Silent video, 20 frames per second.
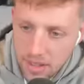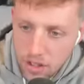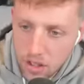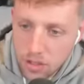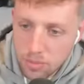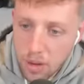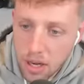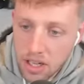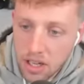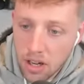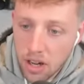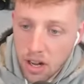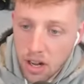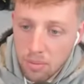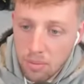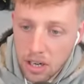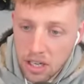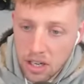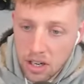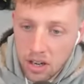Because my car,
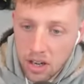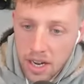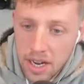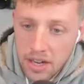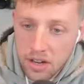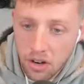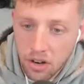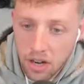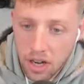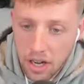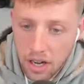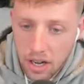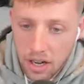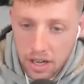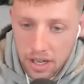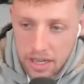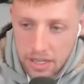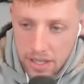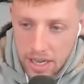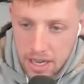my car ain't got, uh,
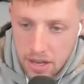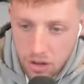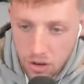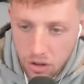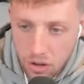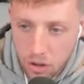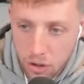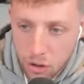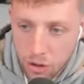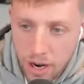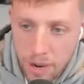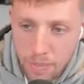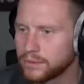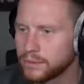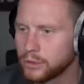ain't got good grip.